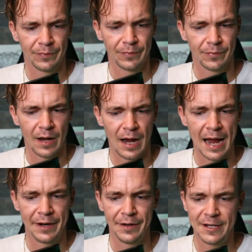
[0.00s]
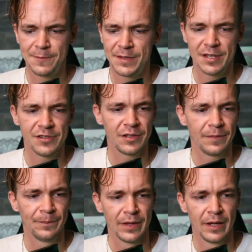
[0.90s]
had a nice position
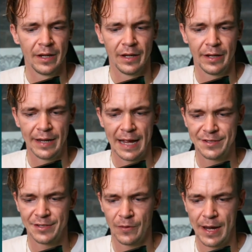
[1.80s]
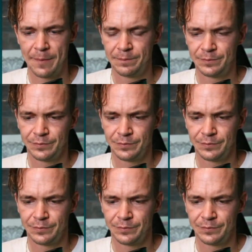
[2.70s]
in SRM.